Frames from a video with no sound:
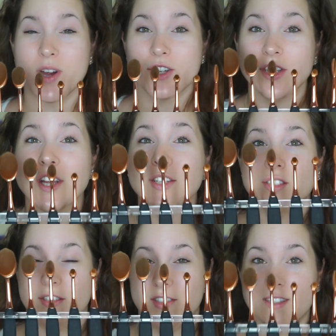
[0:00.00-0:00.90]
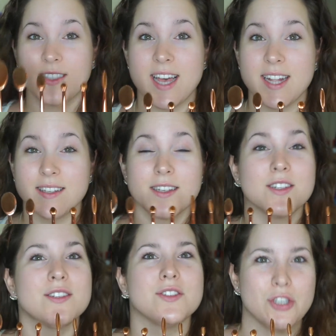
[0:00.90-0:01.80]
brush set
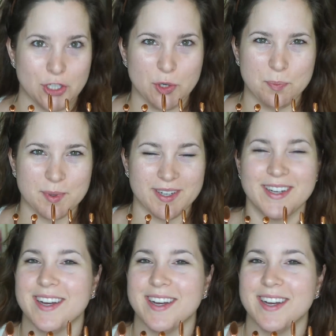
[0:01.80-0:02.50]
dupe.